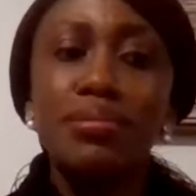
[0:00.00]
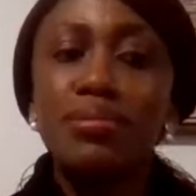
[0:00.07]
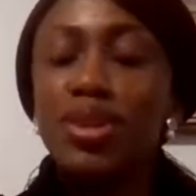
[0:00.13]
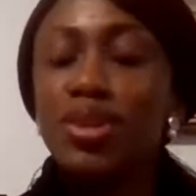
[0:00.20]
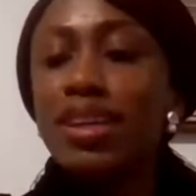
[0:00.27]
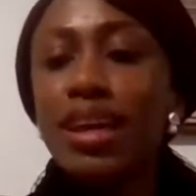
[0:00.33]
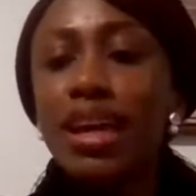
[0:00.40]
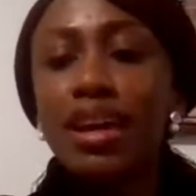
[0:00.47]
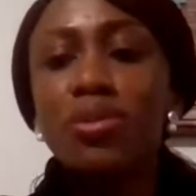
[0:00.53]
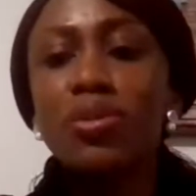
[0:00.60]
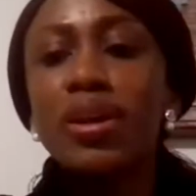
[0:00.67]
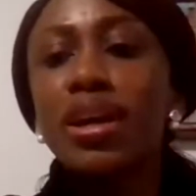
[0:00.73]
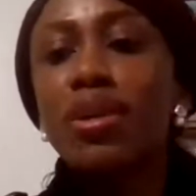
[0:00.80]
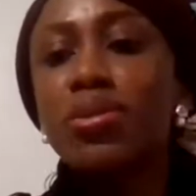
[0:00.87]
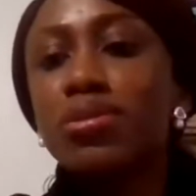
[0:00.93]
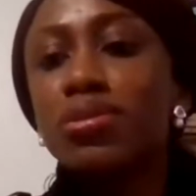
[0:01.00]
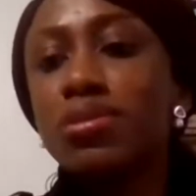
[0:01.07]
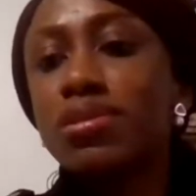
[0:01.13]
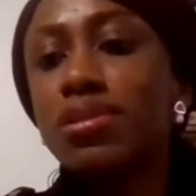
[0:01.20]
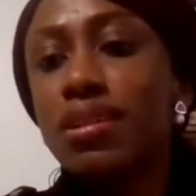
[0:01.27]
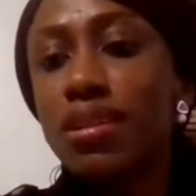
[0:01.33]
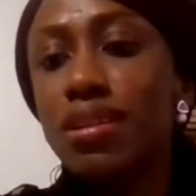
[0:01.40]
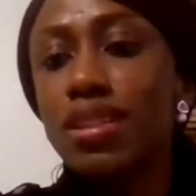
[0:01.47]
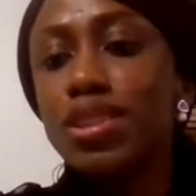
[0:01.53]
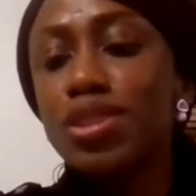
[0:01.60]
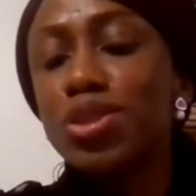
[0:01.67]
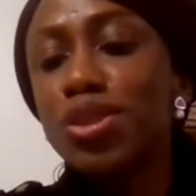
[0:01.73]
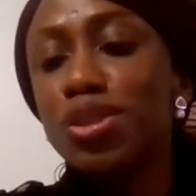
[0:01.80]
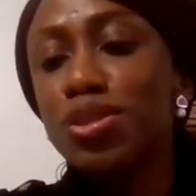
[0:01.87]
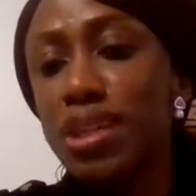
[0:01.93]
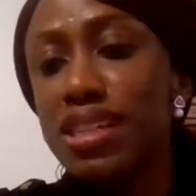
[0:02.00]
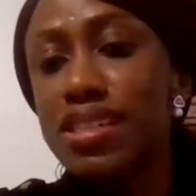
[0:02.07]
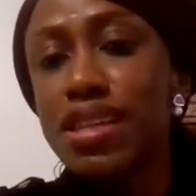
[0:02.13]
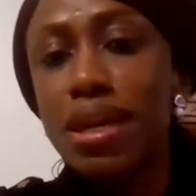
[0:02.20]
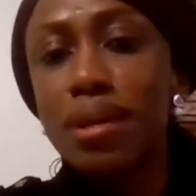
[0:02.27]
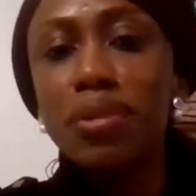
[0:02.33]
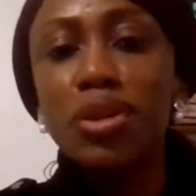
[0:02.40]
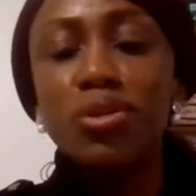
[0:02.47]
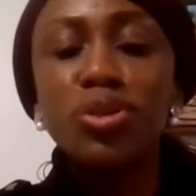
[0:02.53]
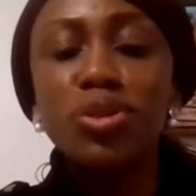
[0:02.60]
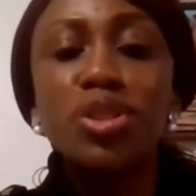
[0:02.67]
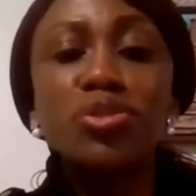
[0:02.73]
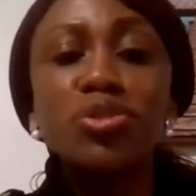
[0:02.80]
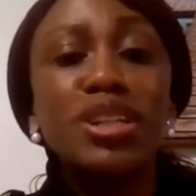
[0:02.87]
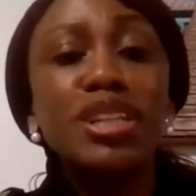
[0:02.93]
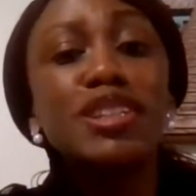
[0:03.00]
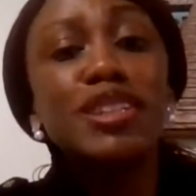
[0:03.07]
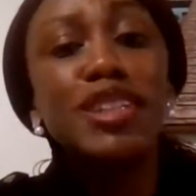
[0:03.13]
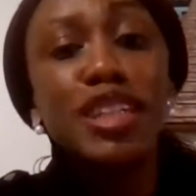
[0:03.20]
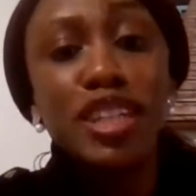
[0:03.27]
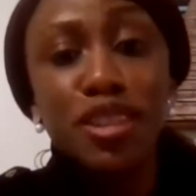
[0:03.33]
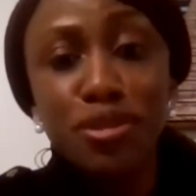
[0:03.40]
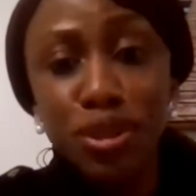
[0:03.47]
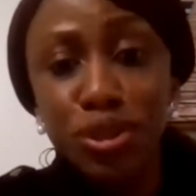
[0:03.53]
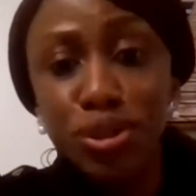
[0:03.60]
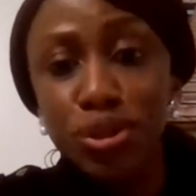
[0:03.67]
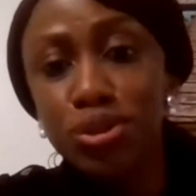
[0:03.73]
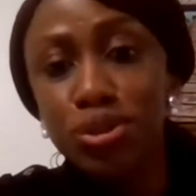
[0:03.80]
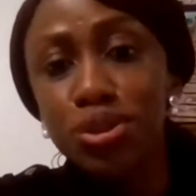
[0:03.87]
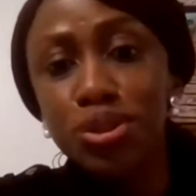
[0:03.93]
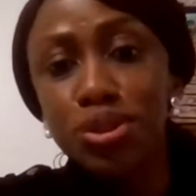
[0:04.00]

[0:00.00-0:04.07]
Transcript: Okay, we are a little over our time. I know it's really late for you.